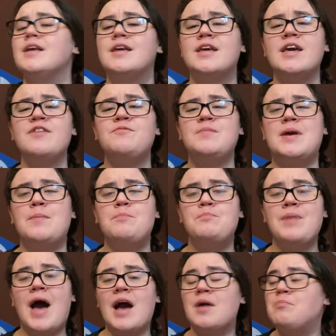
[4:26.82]
"Give me
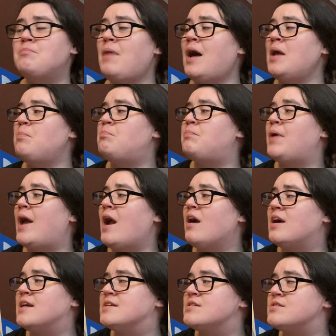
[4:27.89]
back my
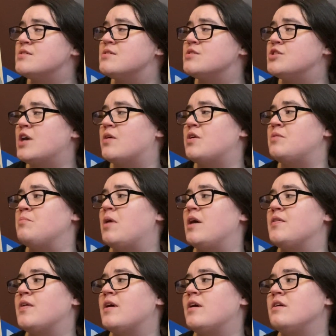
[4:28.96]
parents!" shouted
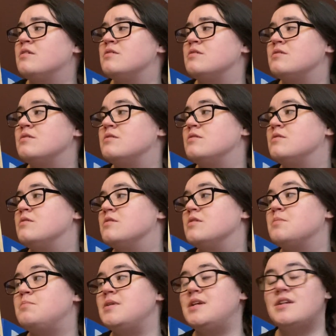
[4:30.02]
Martha.
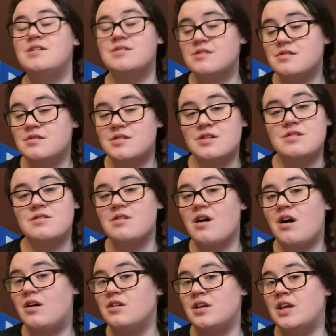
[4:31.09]
The beans did
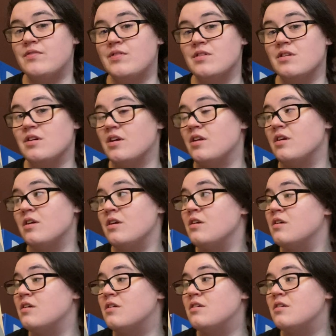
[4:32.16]
not even look at her.
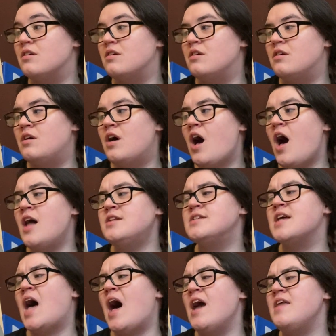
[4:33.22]

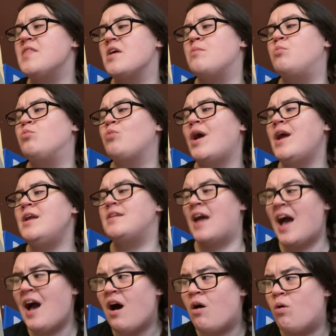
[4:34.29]
"Untie them right
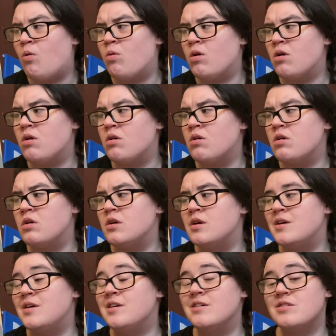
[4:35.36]
now!"
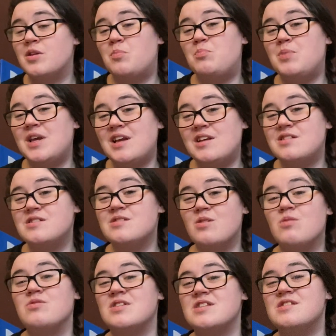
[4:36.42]
The beans
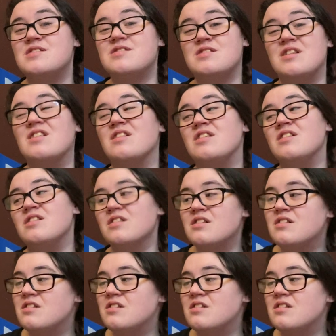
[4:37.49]
only snickered.